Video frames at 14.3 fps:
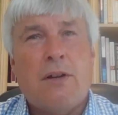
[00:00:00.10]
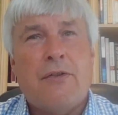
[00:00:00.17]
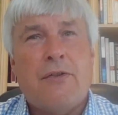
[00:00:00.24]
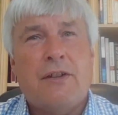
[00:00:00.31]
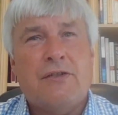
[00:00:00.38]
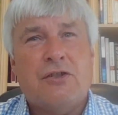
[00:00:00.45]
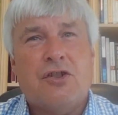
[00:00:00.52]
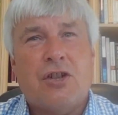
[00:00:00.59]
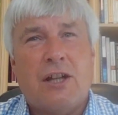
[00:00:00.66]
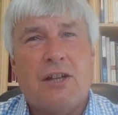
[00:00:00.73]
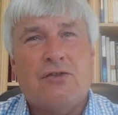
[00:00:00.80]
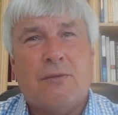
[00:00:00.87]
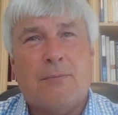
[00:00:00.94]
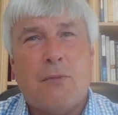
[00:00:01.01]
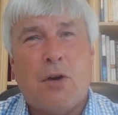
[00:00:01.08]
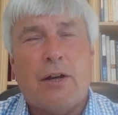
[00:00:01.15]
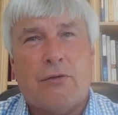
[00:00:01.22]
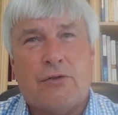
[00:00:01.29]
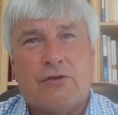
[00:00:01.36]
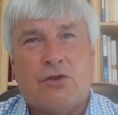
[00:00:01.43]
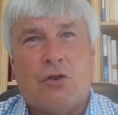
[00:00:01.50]
of the things that changed at
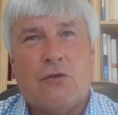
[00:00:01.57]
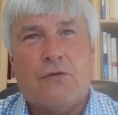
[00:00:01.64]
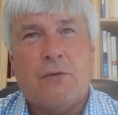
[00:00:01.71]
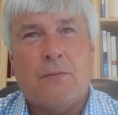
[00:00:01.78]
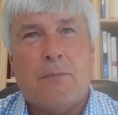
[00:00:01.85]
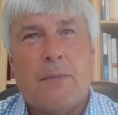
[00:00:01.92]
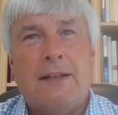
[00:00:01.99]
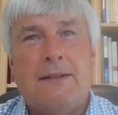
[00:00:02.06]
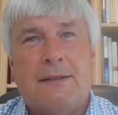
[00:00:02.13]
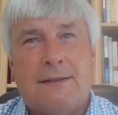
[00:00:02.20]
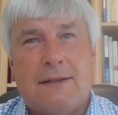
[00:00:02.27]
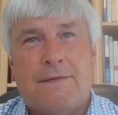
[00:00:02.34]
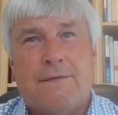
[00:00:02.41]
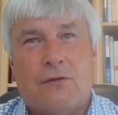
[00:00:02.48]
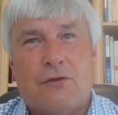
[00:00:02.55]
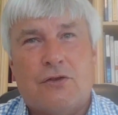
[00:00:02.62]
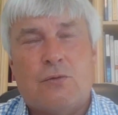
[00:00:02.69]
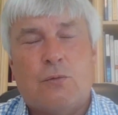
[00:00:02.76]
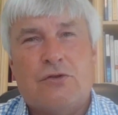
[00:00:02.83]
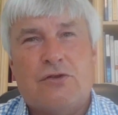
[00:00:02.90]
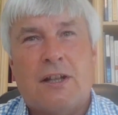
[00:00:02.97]
Microsoft that made the
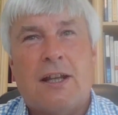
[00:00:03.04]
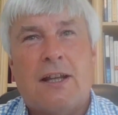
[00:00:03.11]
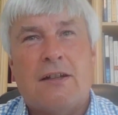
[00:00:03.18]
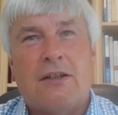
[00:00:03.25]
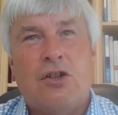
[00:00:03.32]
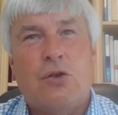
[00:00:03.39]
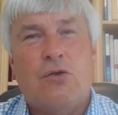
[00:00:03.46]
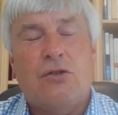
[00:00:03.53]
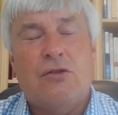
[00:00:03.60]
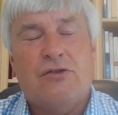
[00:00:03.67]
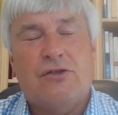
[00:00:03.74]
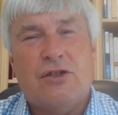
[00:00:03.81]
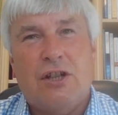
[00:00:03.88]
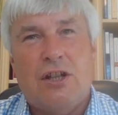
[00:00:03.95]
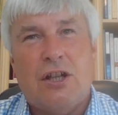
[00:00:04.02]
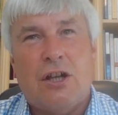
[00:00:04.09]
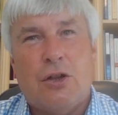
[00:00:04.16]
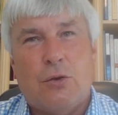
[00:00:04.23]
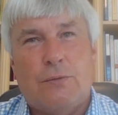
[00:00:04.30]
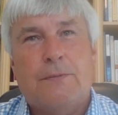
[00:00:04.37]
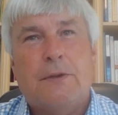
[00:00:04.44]
difference was they had a new
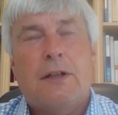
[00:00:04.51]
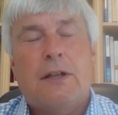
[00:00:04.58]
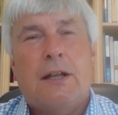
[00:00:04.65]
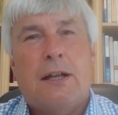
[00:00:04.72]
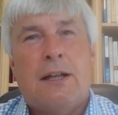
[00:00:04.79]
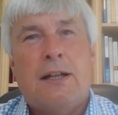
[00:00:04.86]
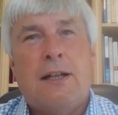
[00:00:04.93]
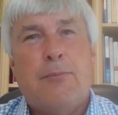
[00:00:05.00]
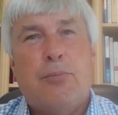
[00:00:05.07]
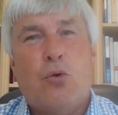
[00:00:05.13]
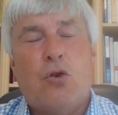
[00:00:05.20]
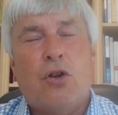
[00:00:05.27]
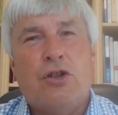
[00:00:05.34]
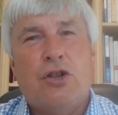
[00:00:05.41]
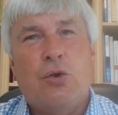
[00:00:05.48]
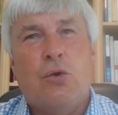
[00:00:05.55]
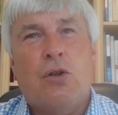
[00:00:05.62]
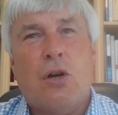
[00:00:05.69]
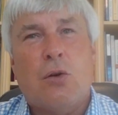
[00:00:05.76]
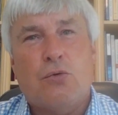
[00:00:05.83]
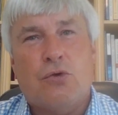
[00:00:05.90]
CEO and he brought a new
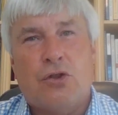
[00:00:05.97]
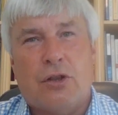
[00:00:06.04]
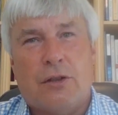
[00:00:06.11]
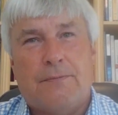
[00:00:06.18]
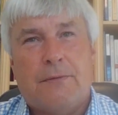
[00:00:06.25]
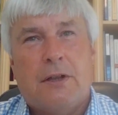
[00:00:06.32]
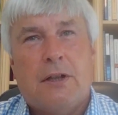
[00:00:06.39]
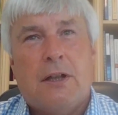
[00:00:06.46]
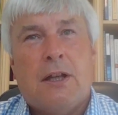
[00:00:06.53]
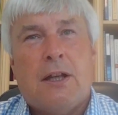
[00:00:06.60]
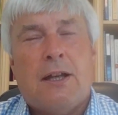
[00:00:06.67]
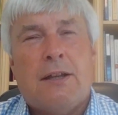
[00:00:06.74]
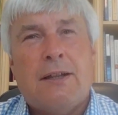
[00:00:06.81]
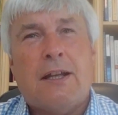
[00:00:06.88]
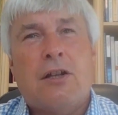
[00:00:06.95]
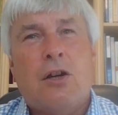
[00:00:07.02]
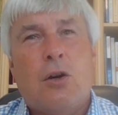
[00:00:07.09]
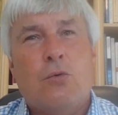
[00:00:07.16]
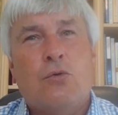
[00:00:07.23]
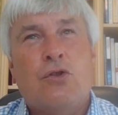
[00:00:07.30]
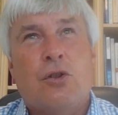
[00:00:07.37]
culture. And that
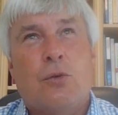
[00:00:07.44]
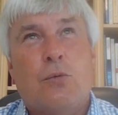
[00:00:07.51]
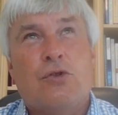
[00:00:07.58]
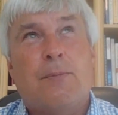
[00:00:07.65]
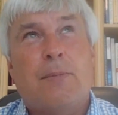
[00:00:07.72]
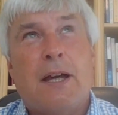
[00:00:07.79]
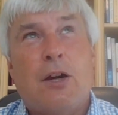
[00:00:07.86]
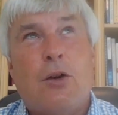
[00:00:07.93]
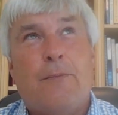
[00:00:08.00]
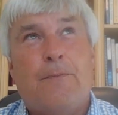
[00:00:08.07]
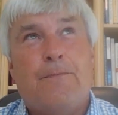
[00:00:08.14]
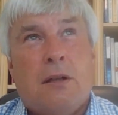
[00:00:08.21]
culture was about